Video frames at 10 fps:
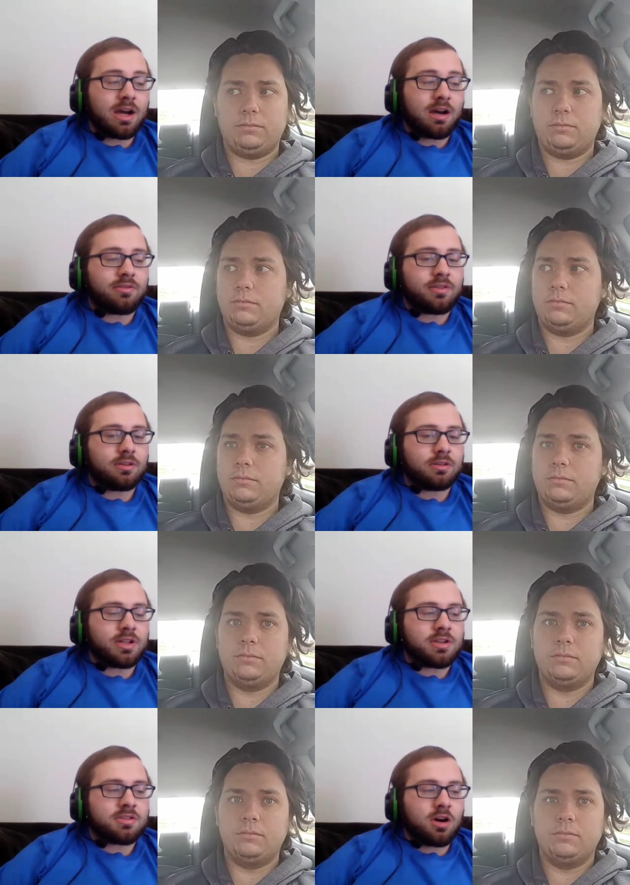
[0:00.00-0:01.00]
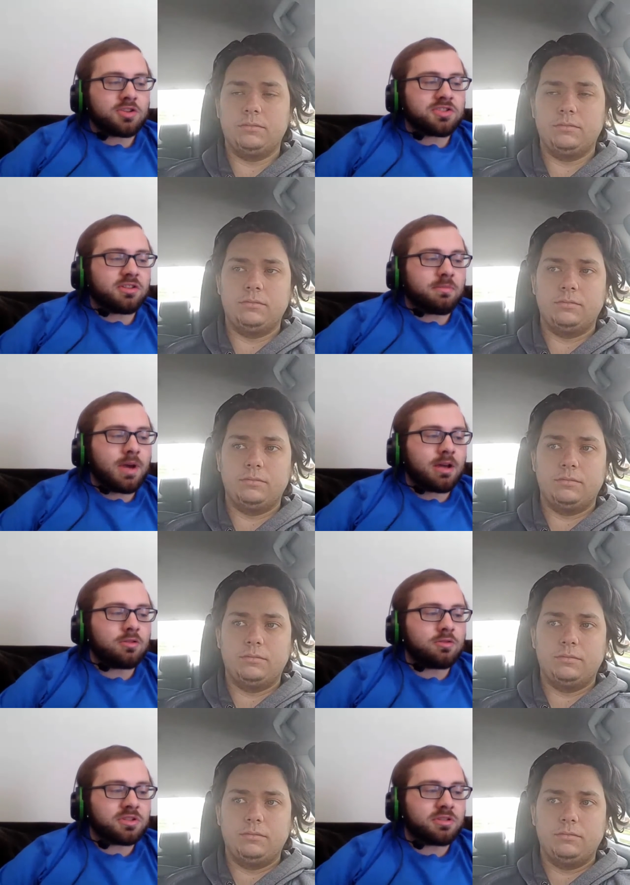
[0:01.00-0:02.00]
Speaker 1: in the outfield is Austin
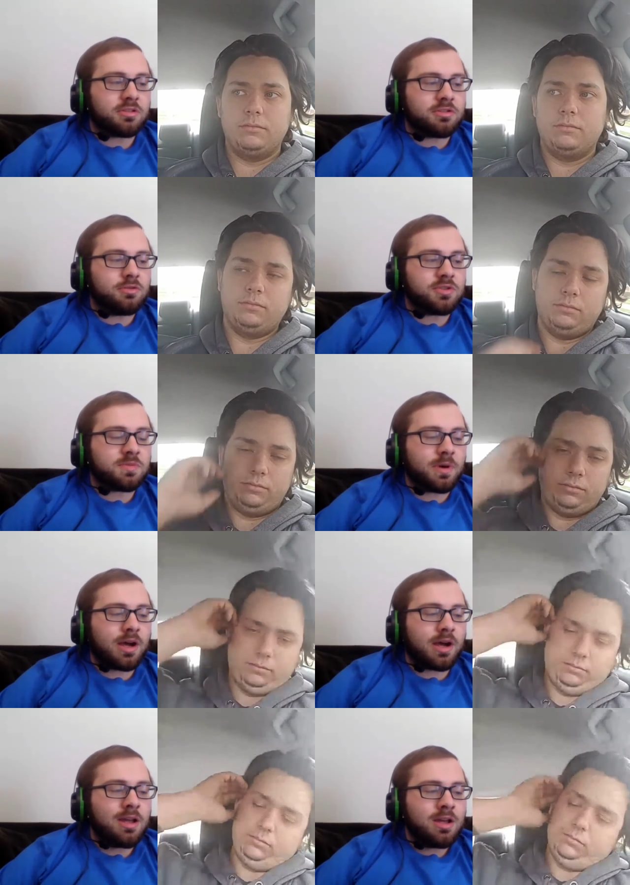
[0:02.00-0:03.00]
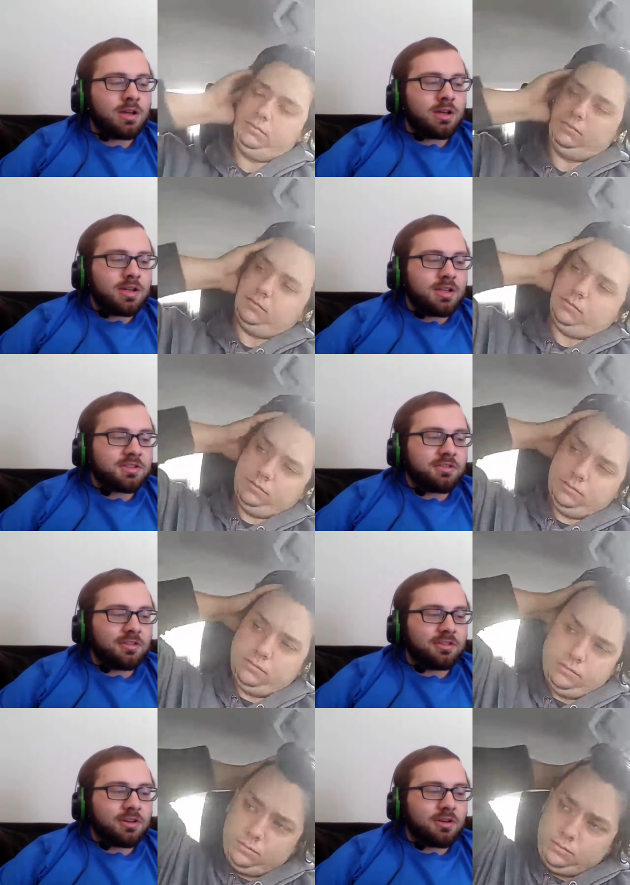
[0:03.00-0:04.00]
Meadows in the two spot. He's
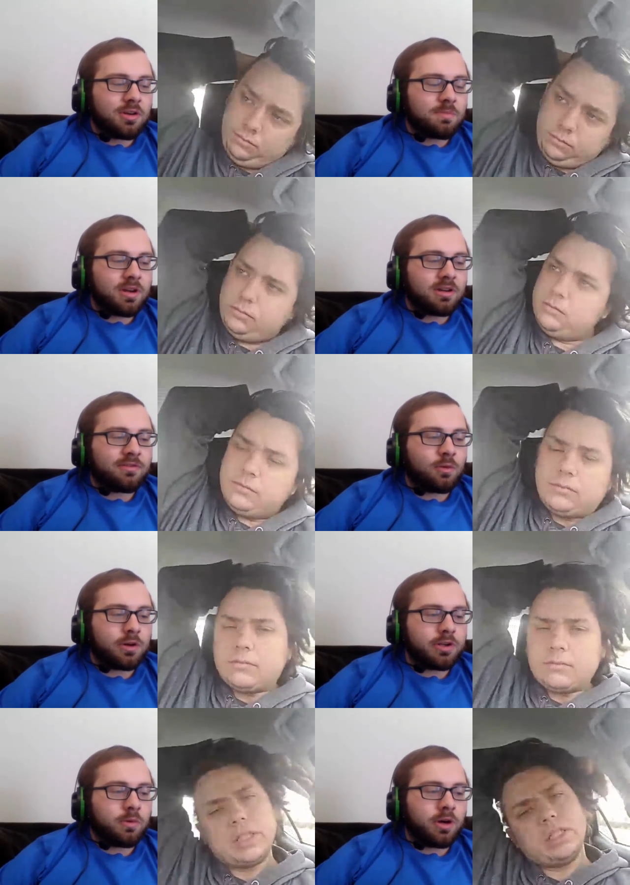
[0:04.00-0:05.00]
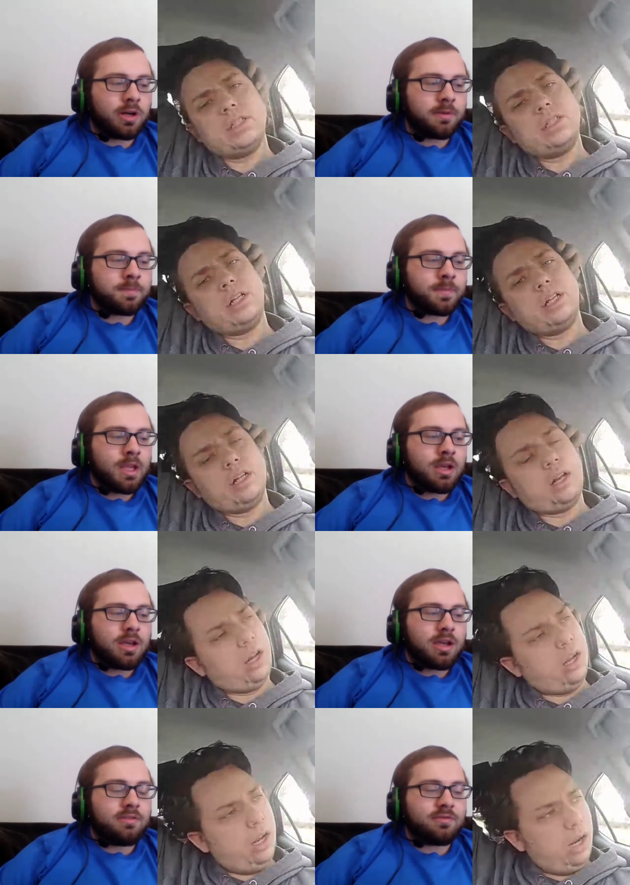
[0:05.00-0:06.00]
currently going pick 41.
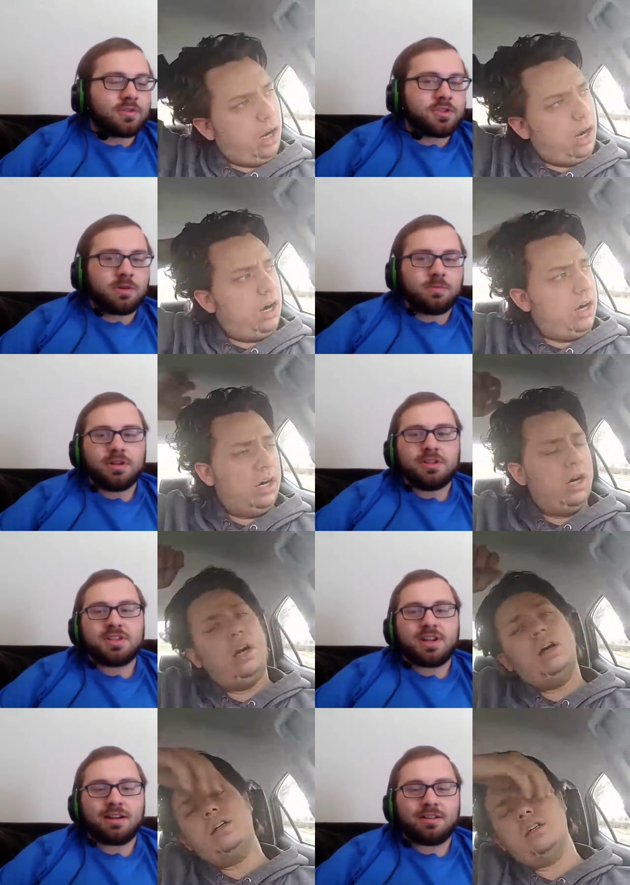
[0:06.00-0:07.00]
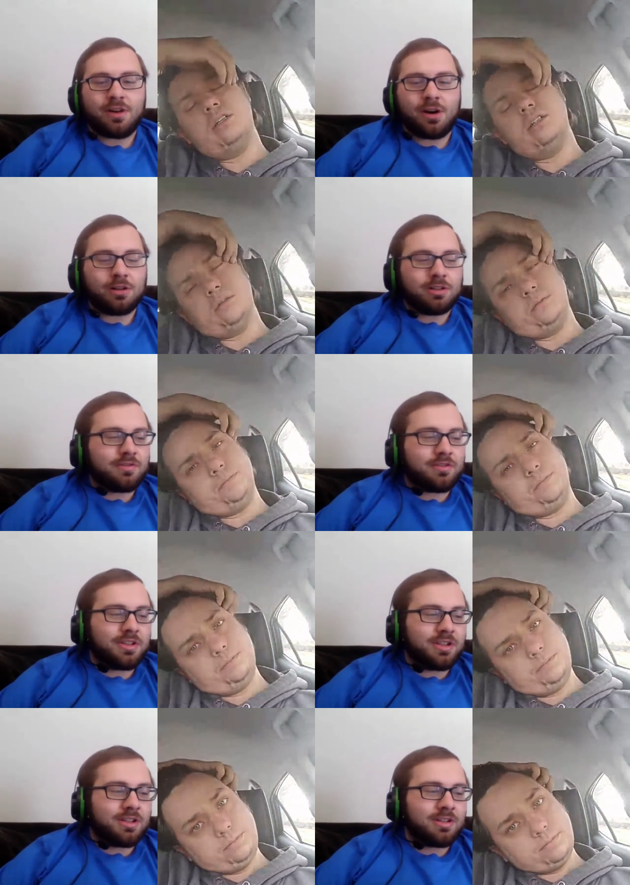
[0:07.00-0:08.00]
And for some reason, out of all of
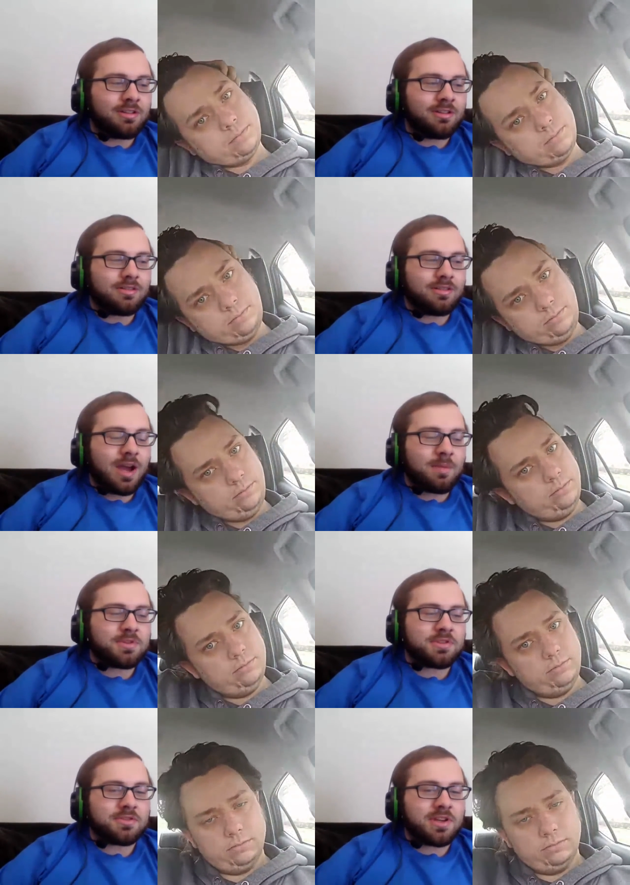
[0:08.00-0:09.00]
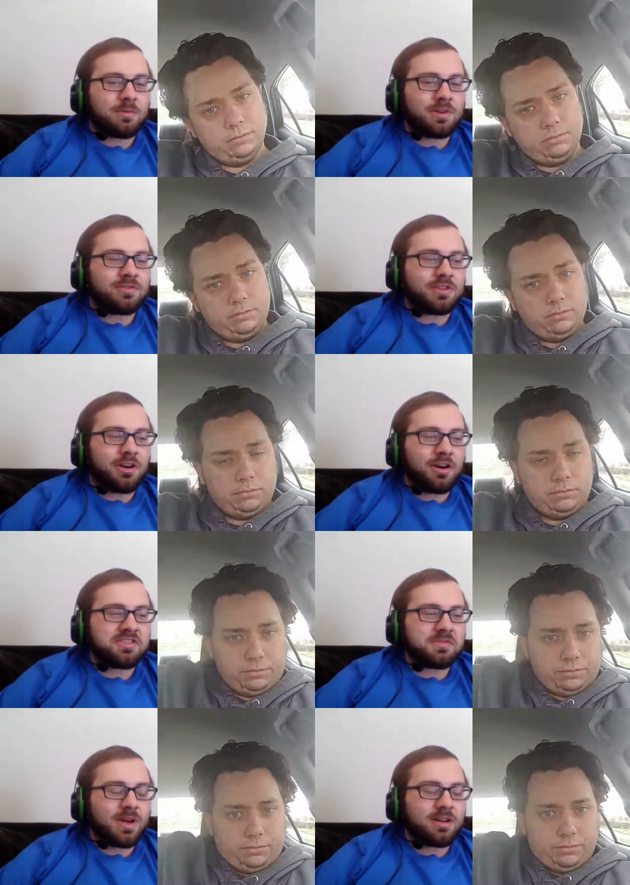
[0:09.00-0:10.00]
the episodes that we've done,
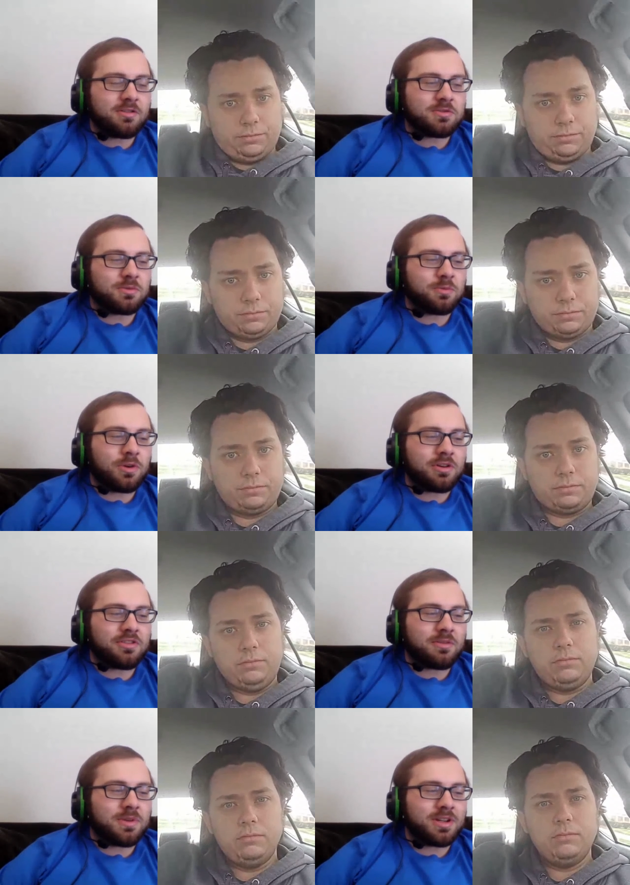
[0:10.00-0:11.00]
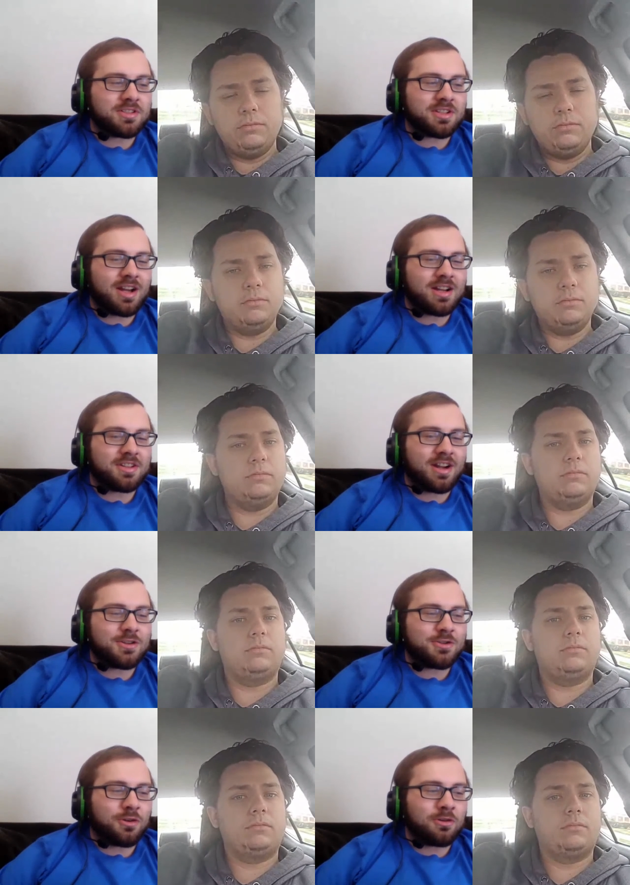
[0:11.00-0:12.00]
Austin Meadows was one of the biggest guys
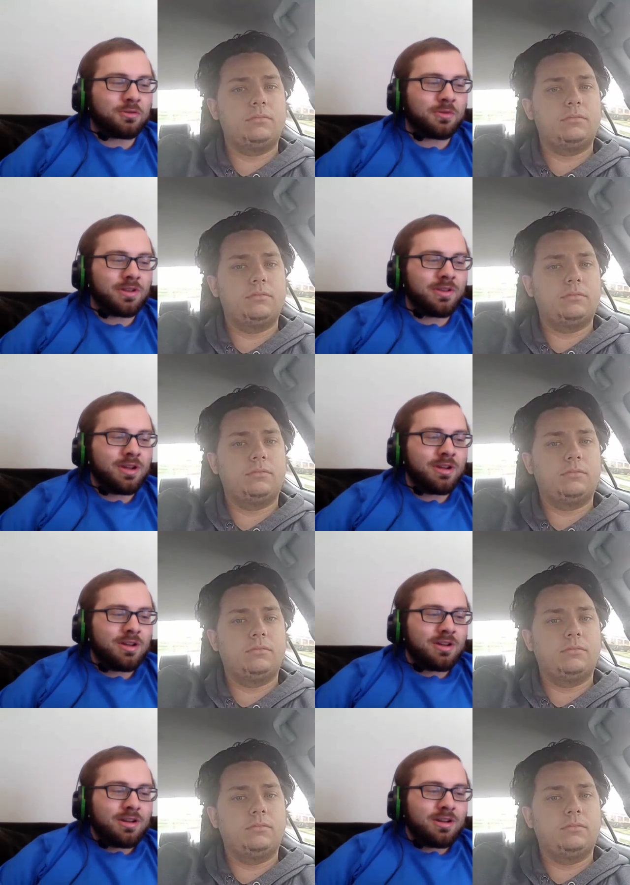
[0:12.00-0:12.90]
that I struggle with.